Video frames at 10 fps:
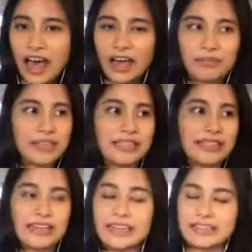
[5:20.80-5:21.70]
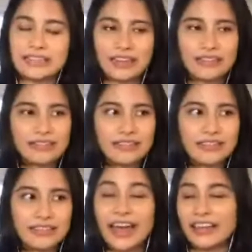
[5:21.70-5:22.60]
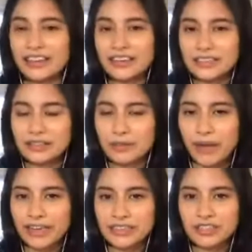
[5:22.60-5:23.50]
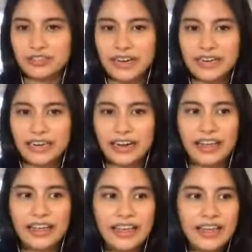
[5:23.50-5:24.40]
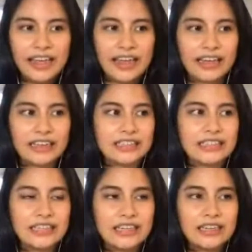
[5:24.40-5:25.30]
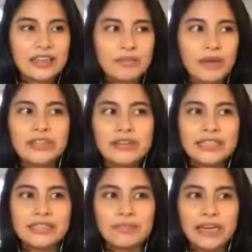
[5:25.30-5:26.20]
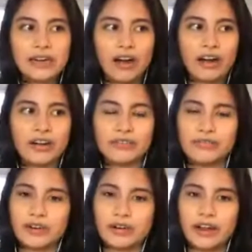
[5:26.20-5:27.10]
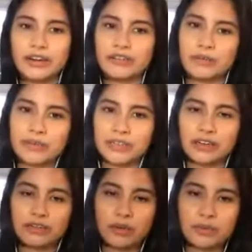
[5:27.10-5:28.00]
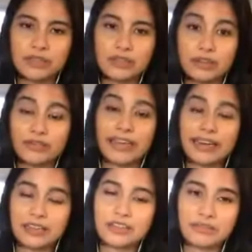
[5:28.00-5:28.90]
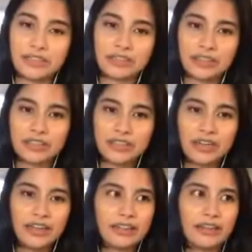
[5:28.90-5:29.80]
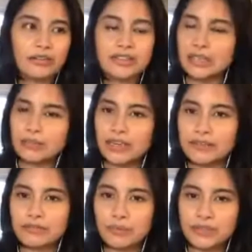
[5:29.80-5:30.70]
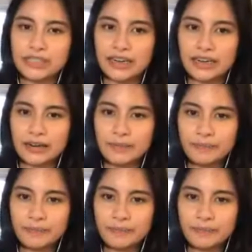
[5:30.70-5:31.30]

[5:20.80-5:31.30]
because um, it is, yeah, that is the bias in the training data. And by doing this, it made it harder for underrepresented groups to sort of get into research. They don't see themselves represented.